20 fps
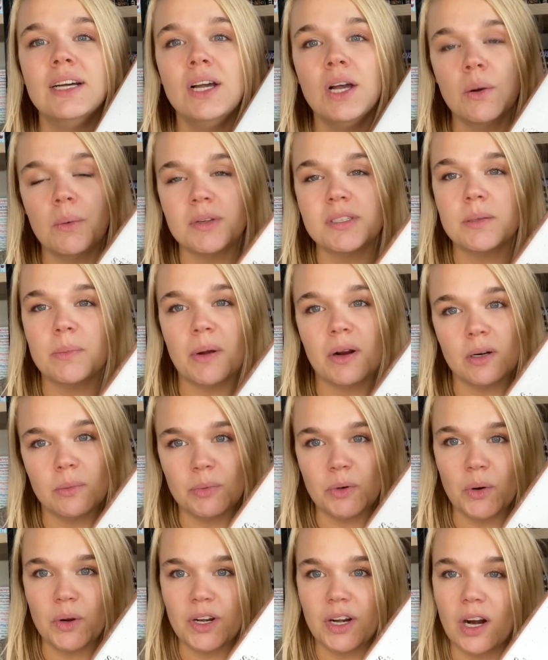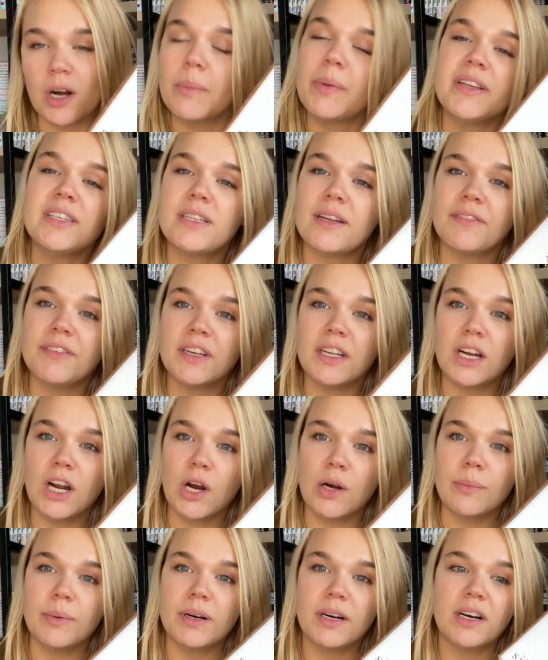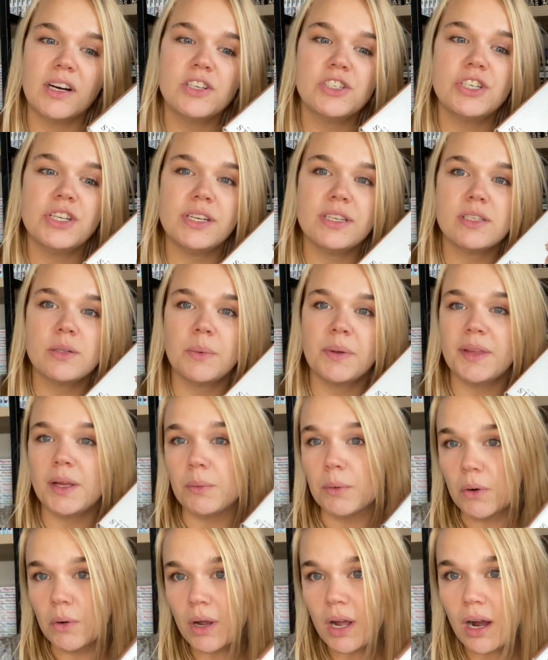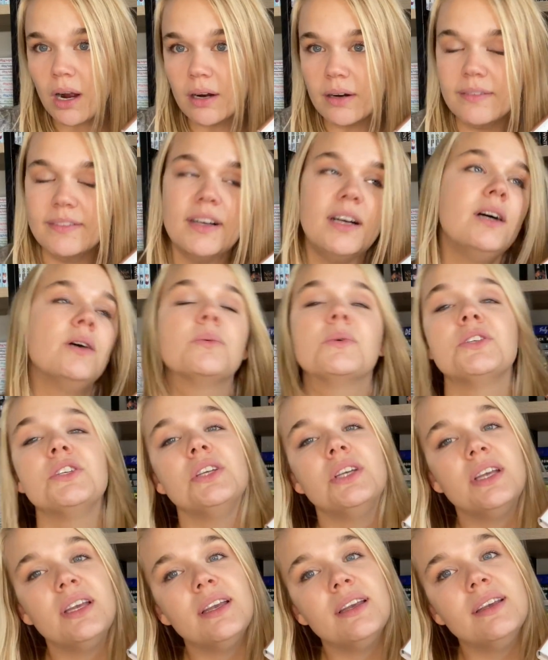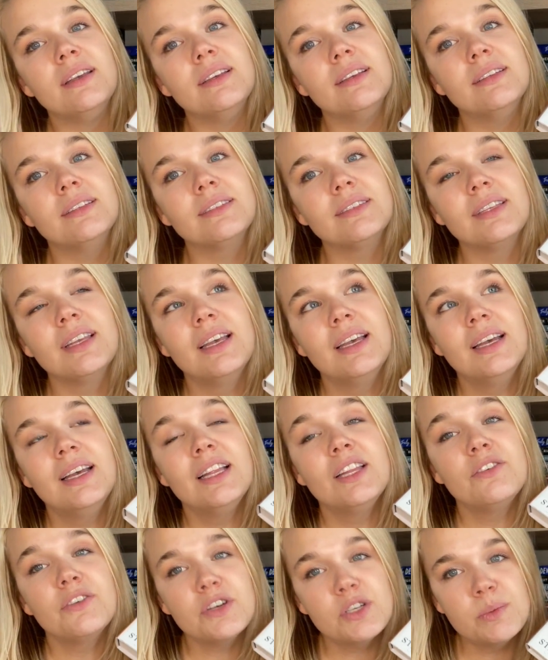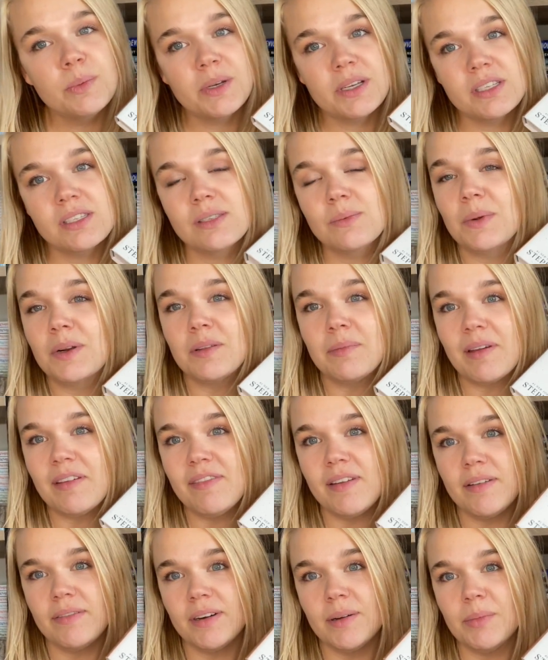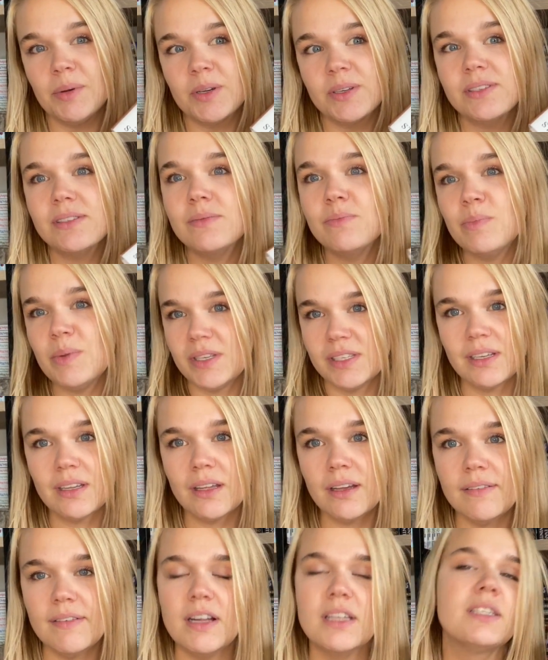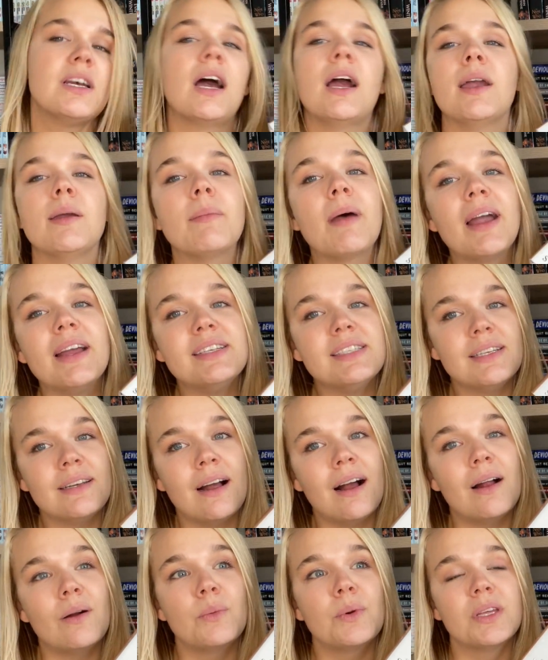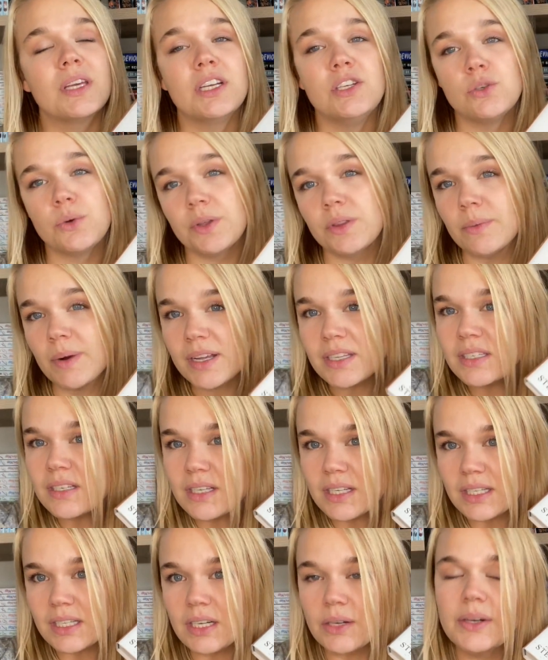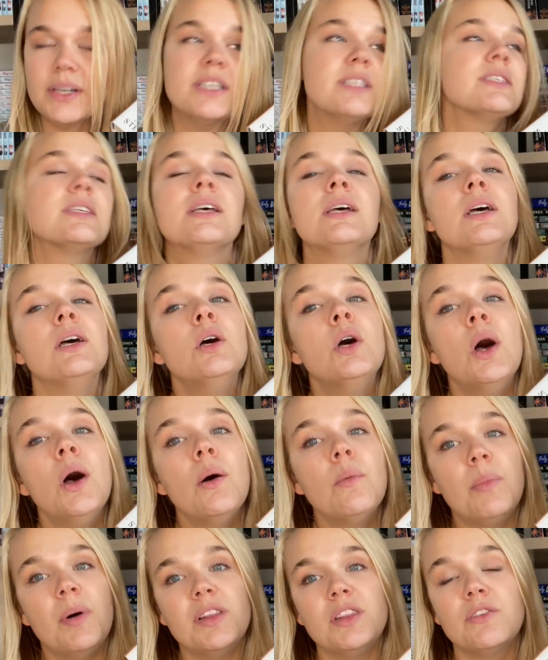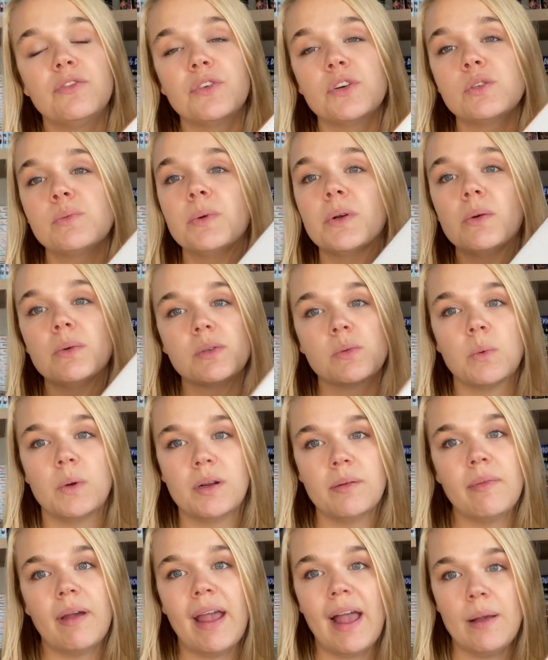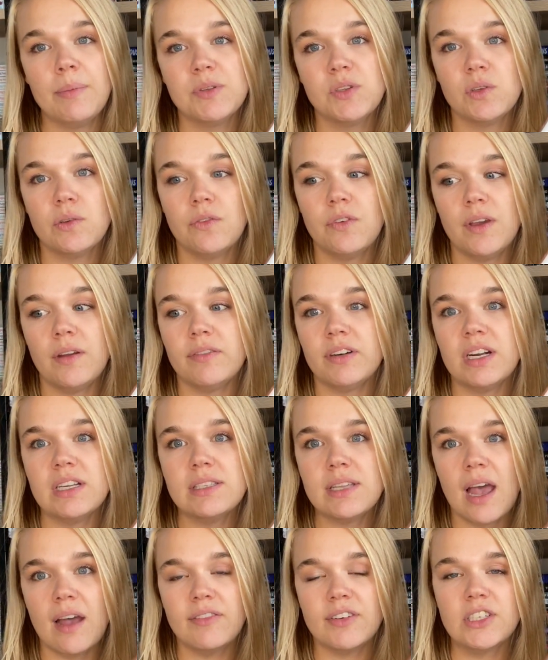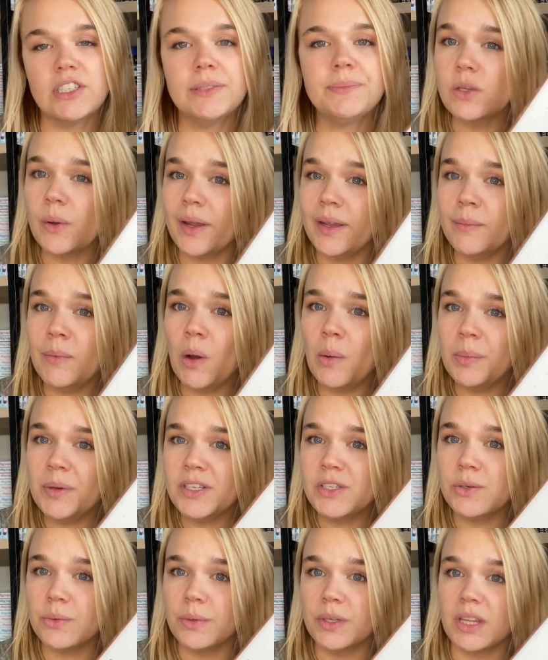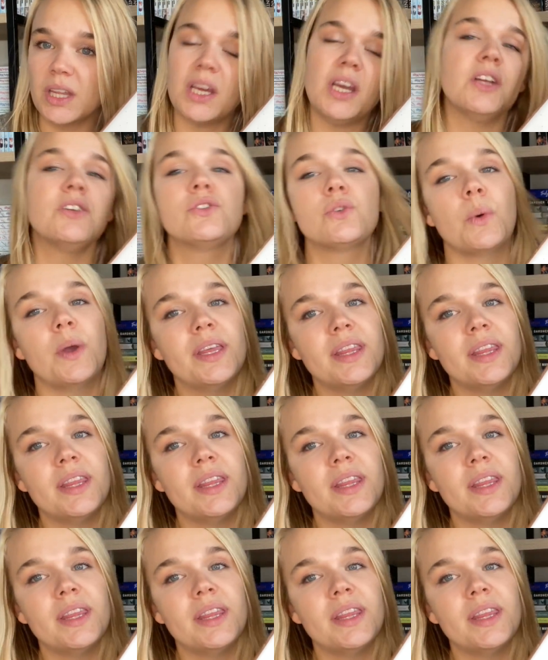Once Upon a Broken Heart by Stephanie Garber. She's the one that wrote Caraval, which is, first book is one of my favorite books basically of all time. I did not really enjoy the rest of the series, but the first book was one of my absolute favorites ever. So I am hoping to really enjoy